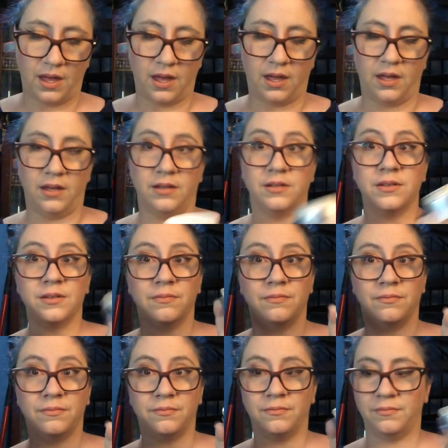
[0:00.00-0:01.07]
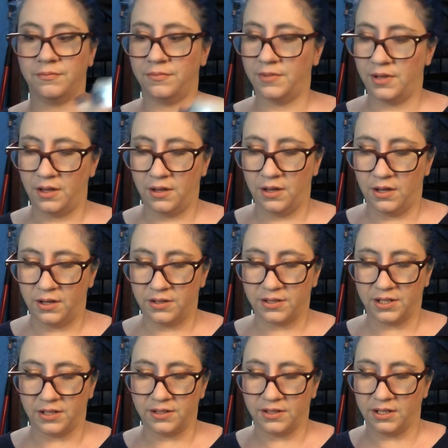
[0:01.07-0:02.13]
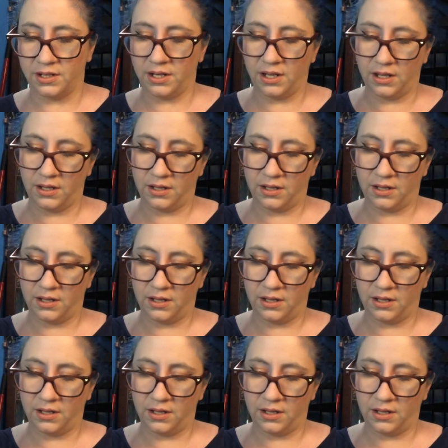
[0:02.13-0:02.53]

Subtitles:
And dun, da, da,